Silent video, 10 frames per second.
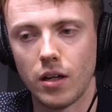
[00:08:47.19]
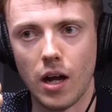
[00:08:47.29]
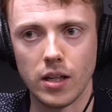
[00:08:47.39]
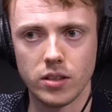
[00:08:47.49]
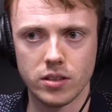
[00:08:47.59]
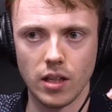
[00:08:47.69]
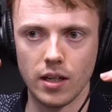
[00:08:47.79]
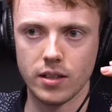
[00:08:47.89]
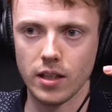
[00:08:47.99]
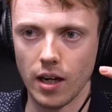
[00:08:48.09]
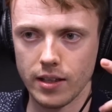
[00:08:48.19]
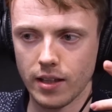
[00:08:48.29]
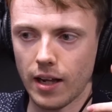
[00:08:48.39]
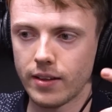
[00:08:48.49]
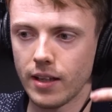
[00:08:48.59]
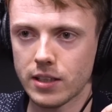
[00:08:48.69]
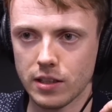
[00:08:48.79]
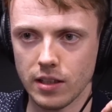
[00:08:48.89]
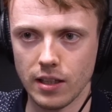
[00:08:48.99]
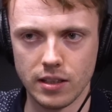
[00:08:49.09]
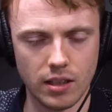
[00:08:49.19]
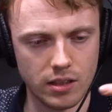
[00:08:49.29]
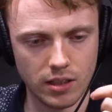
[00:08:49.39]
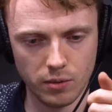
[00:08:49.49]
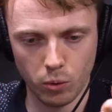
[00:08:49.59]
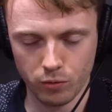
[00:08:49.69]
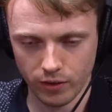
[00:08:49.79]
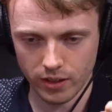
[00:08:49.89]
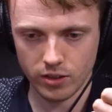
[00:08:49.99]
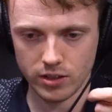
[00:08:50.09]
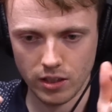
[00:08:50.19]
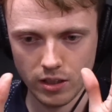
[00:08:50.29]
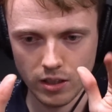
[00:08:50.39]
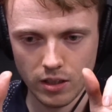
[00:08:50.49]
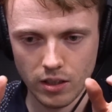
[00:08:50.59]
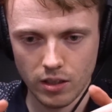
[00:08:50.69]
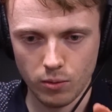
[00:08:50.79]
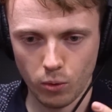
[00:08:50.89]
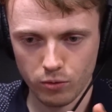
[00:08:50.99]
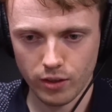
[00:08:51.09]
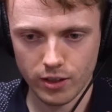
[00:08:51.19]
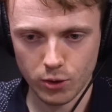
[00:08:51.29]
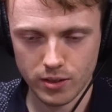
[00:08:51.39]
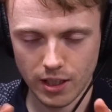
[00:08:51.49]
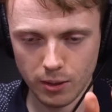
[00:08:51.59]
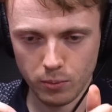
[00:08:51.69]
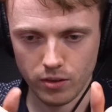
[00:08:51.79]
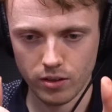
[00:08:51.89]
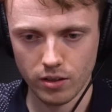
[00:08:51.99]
and I think and this is it. What finger is it? What finger do I type with?